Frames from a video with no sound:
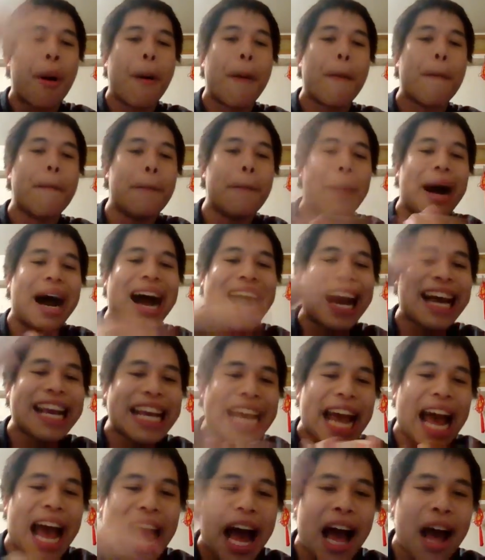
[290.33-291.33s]

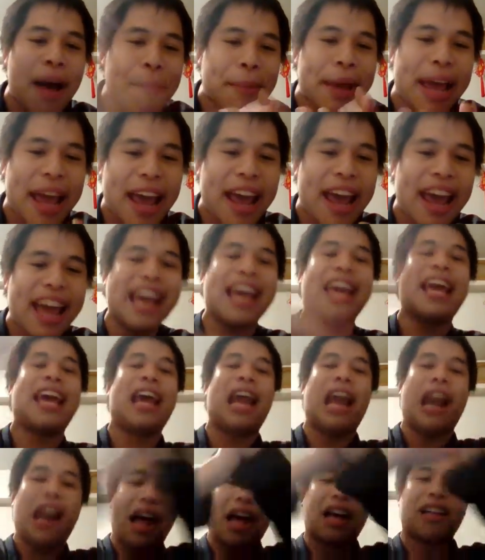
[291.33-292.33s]

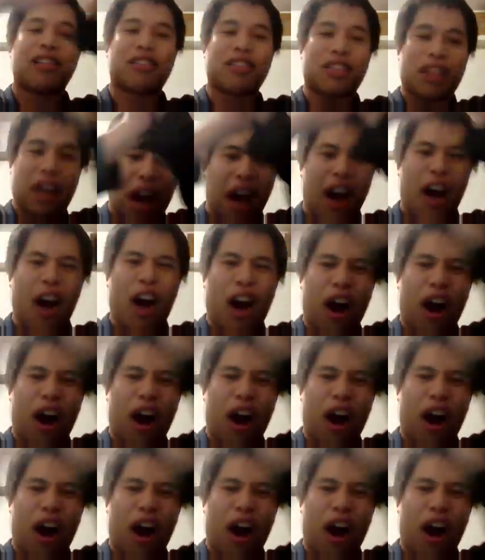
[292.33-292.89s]
Miami. Let's go.